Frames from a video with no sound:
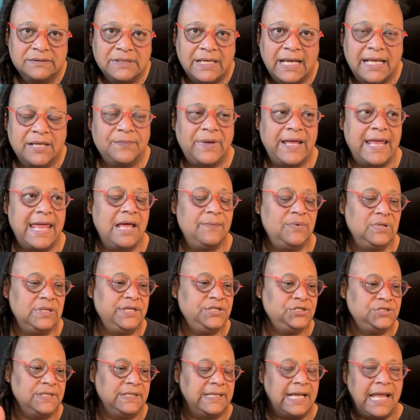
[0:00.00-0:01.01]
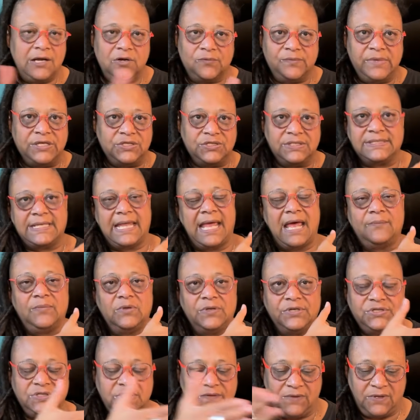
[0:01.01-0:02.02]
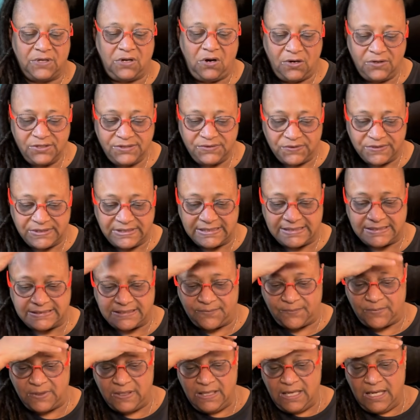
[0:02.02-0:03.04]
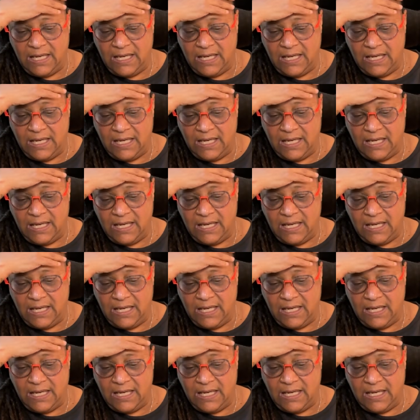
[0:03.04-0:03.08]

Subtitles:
And by abolition, I don't mean just abolition of the carceral system.